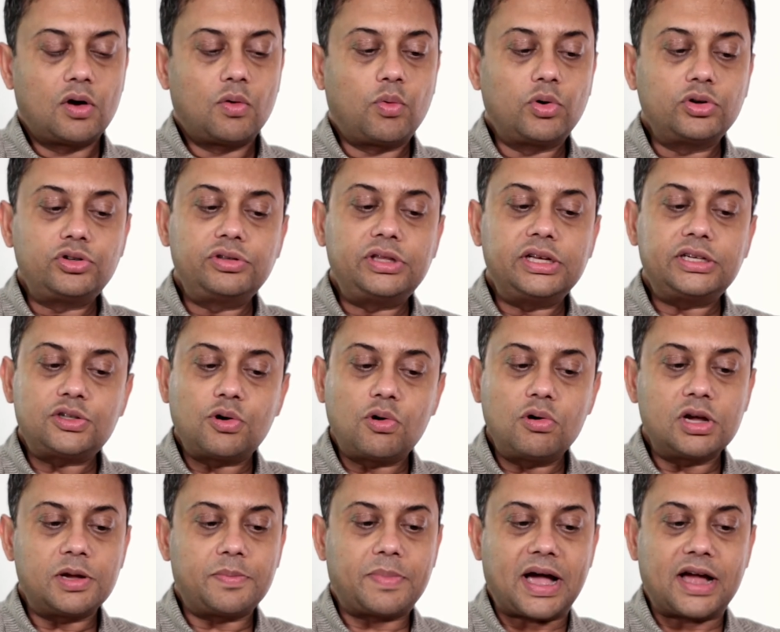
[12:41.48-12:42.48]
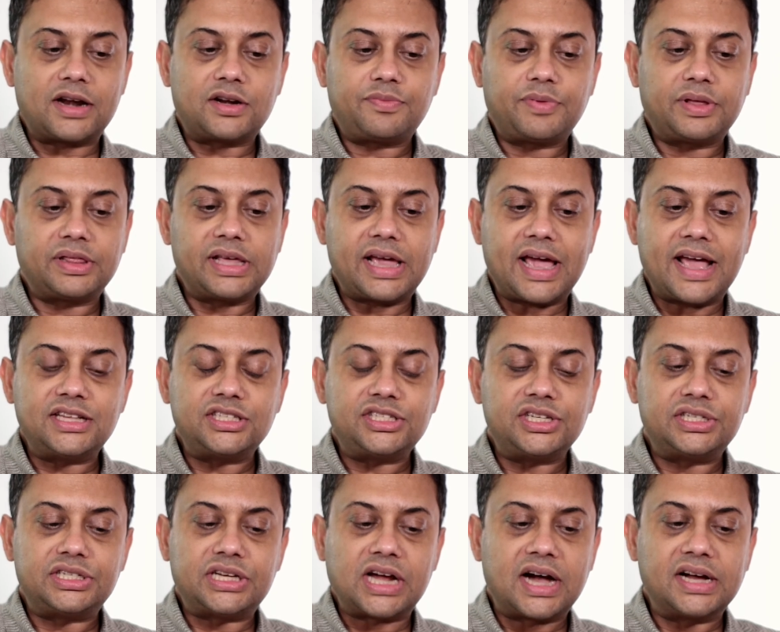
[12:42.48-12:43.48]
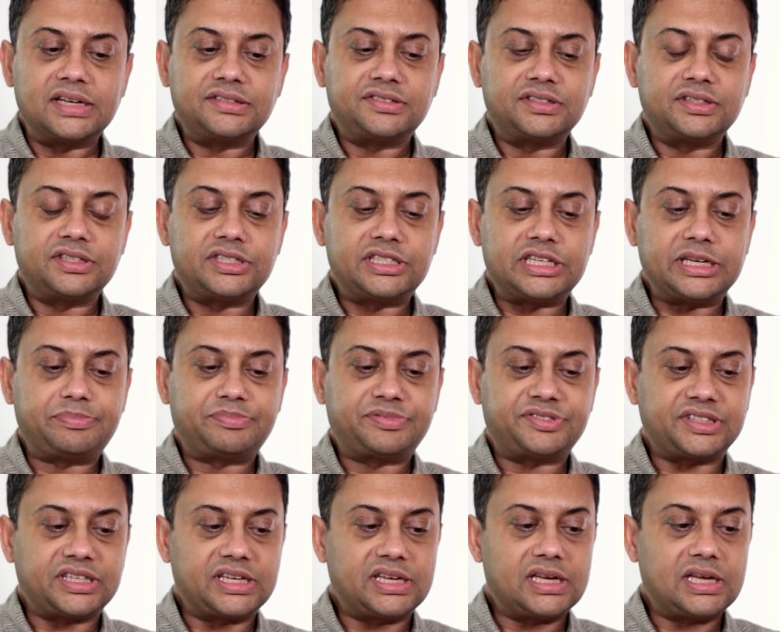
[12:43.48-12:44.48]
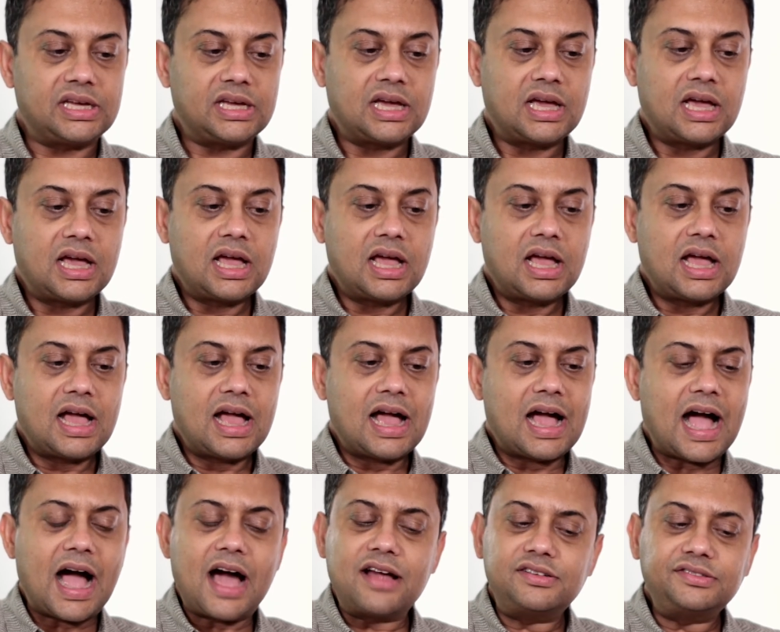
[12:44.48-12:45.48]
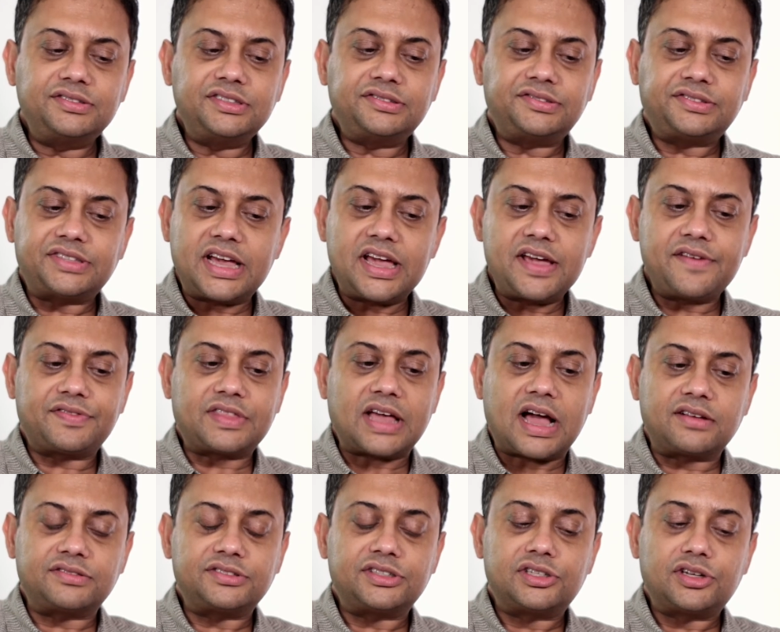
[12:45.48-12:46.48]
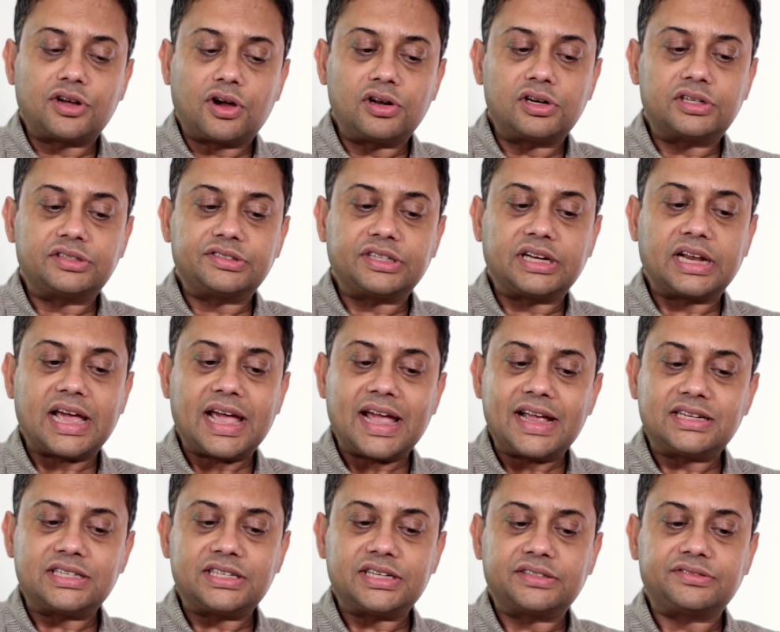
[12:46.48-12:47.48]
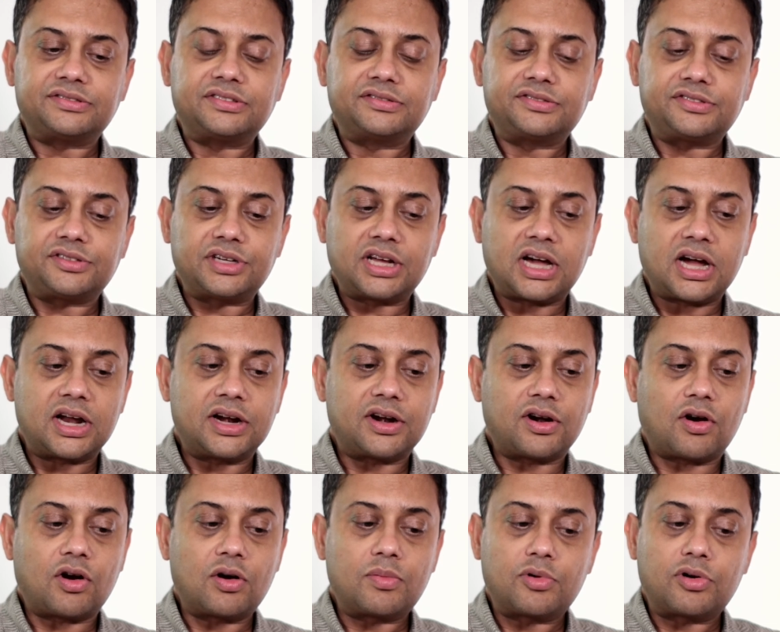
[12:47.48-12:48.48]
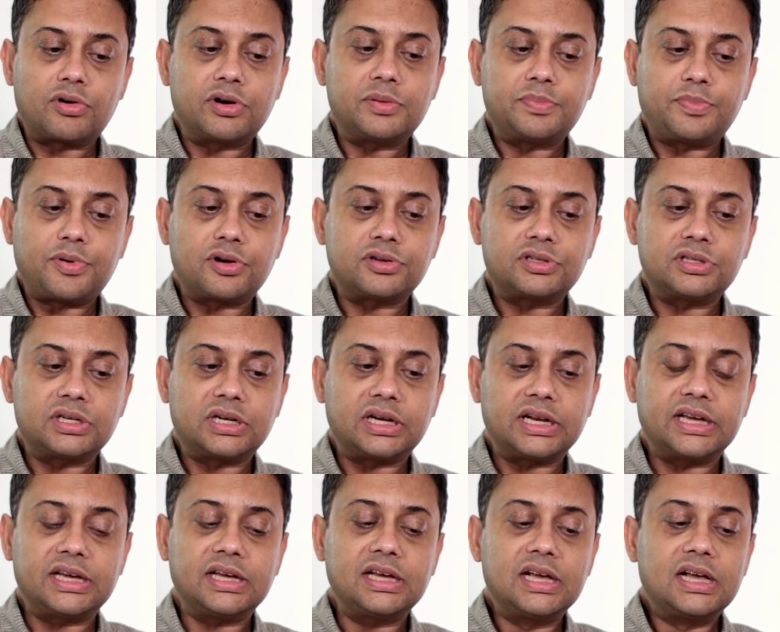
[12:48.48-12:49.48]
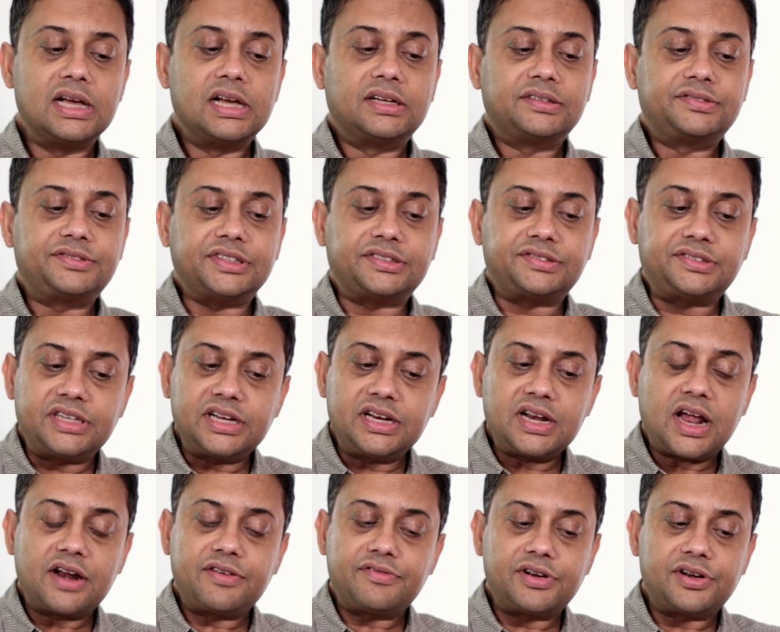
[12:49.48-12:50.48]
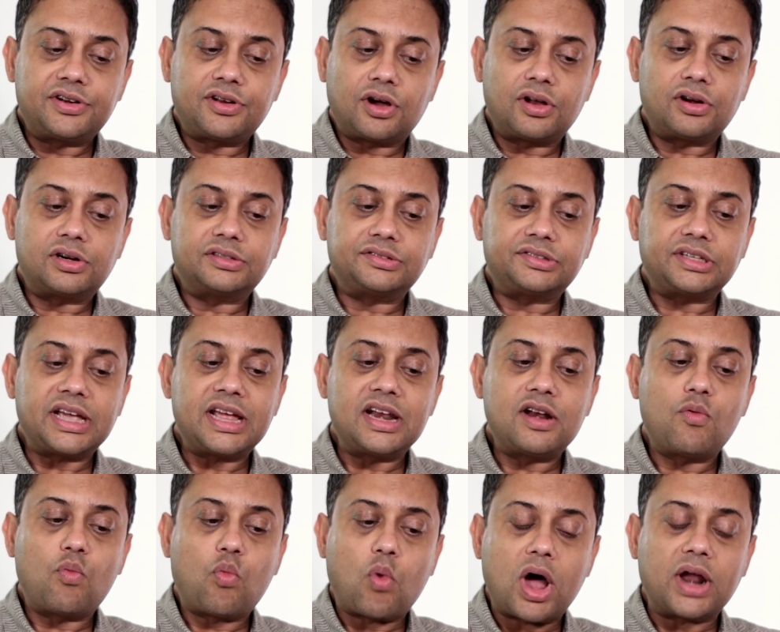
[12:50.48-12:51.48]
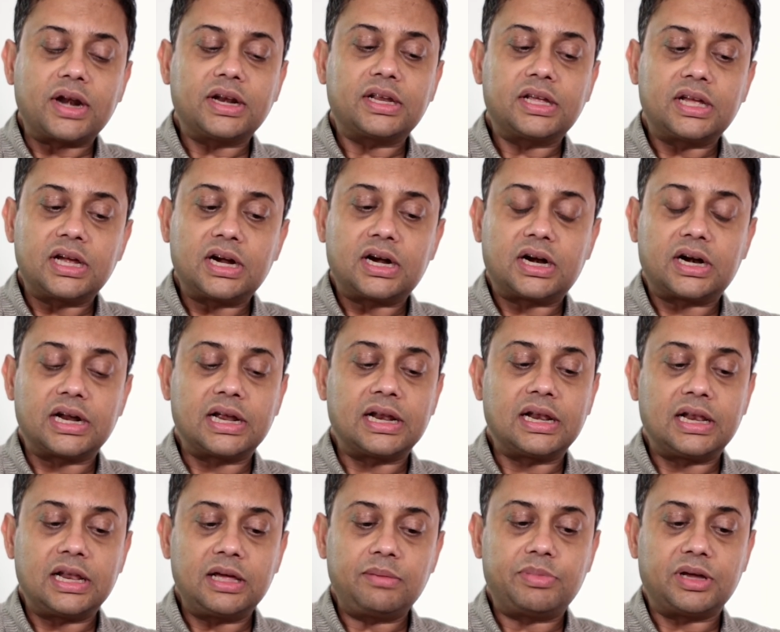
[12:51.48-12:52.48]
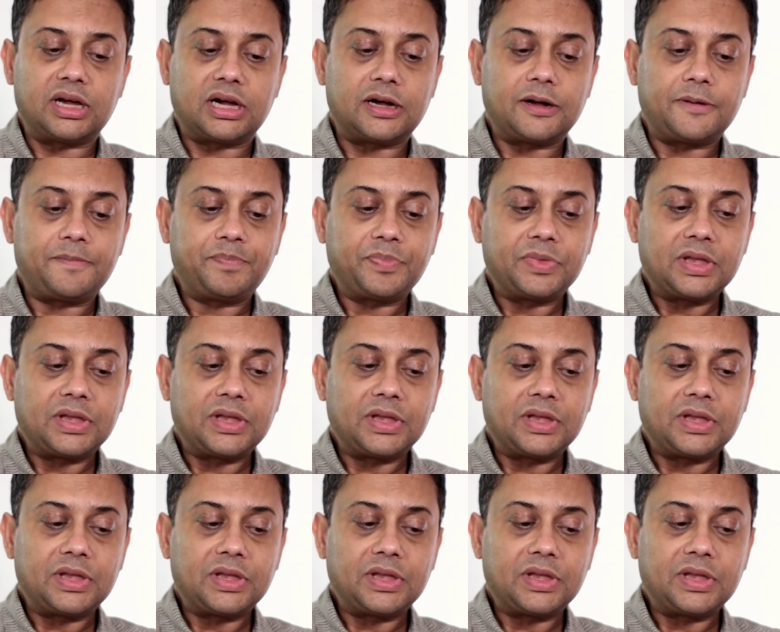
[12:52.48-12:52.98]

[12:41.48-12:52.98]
What do they talk about when the engine dies in the deep sea? How does he save $1,000 in eight years in Sudan, or more importantly, $1,600 in one year in Libya?